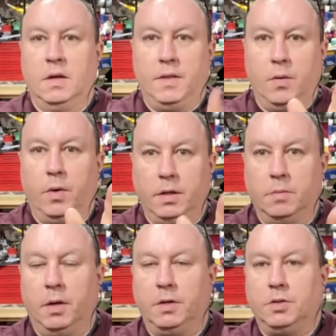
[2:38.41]
they want you to
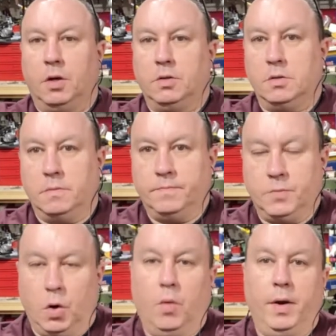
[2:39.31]
buy a charger
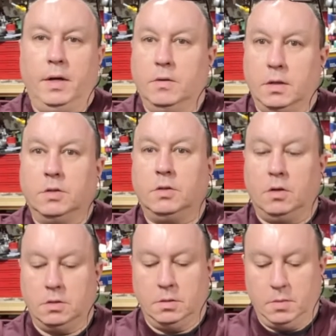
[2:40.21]
or a radio desk
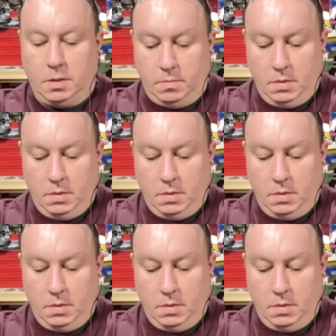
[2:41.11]
charger at the time.